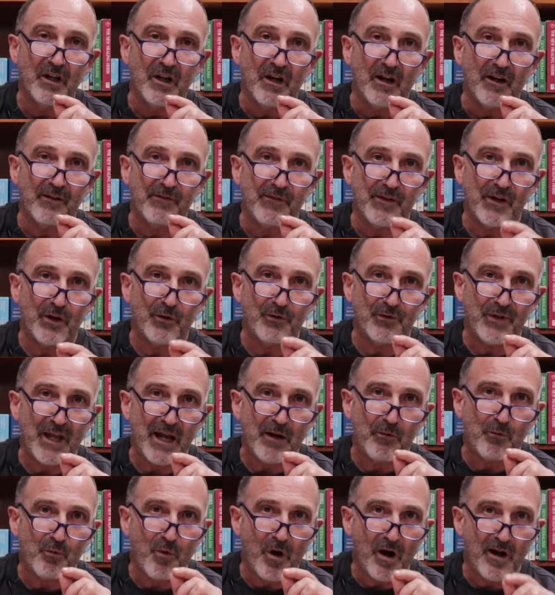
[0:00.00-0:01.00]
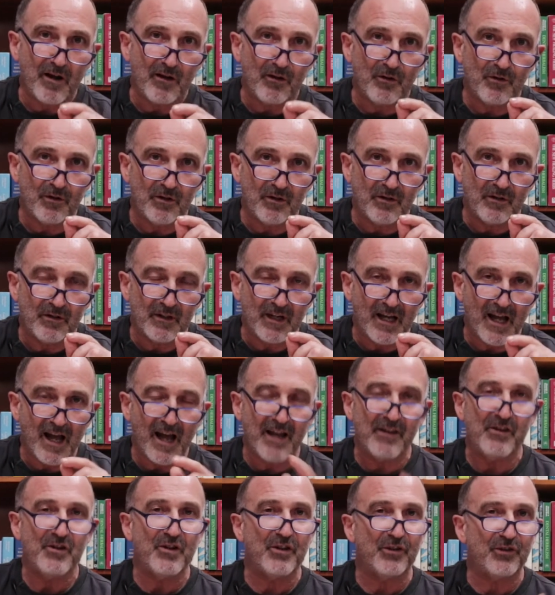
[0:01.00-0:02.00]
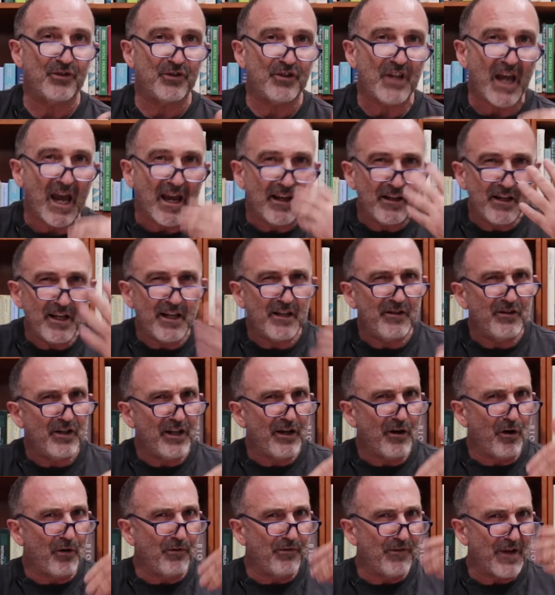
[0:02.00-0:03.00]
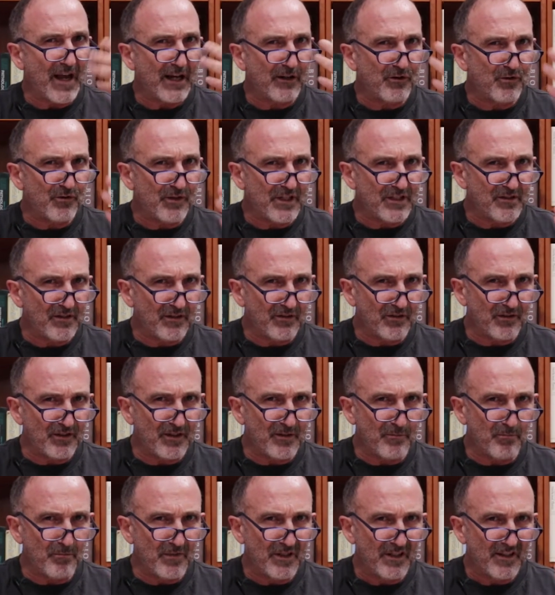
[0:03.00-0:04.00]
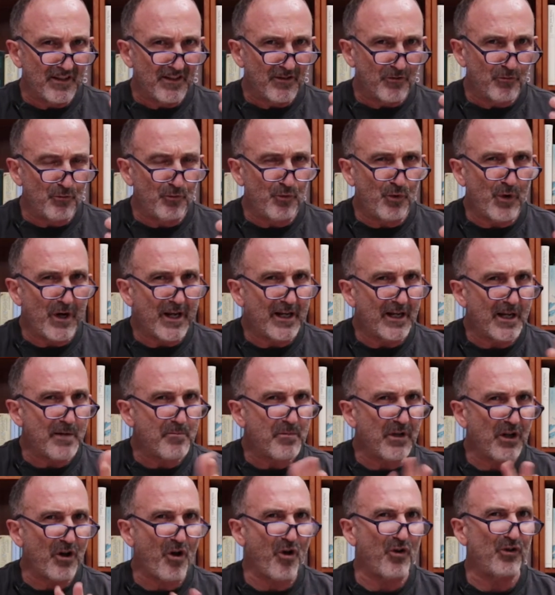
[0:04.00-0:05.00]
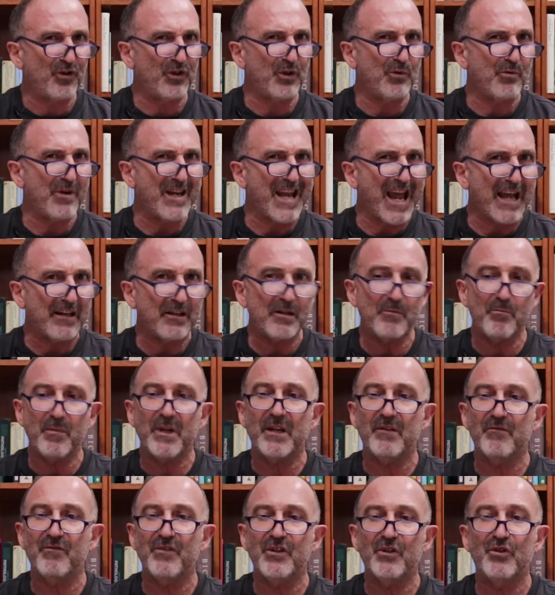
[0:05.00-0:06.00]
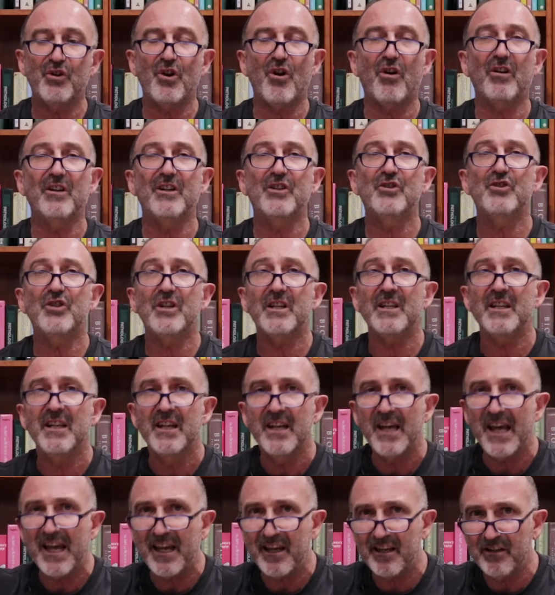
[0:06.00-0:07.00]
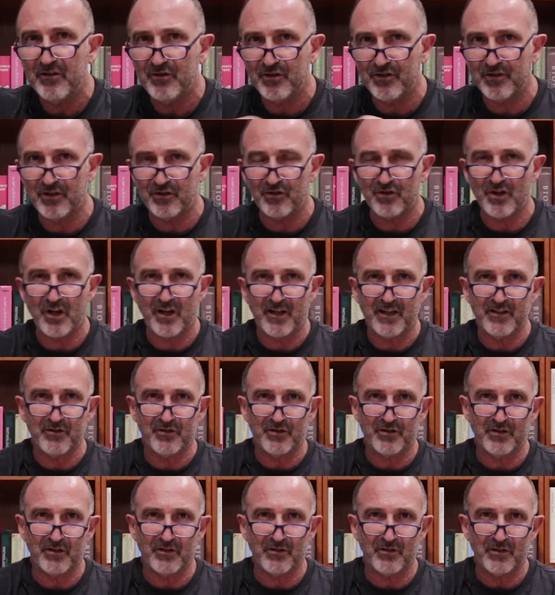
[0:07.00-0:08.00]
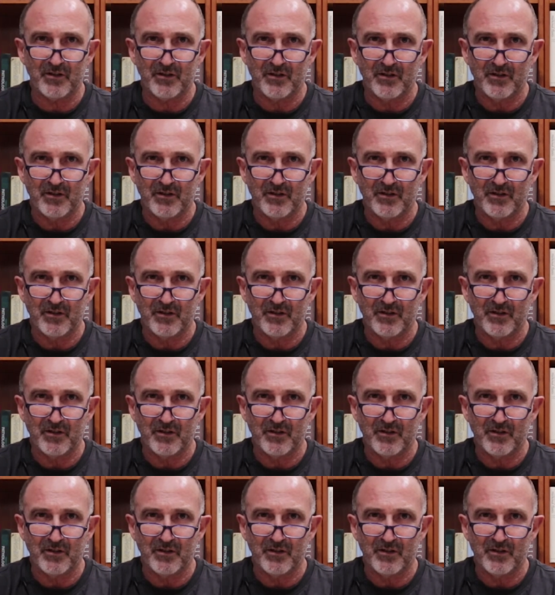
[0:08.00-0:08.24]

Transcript: I felt that while understanding the olfactory system really belongs to anatomy and physiology, hence the sciences,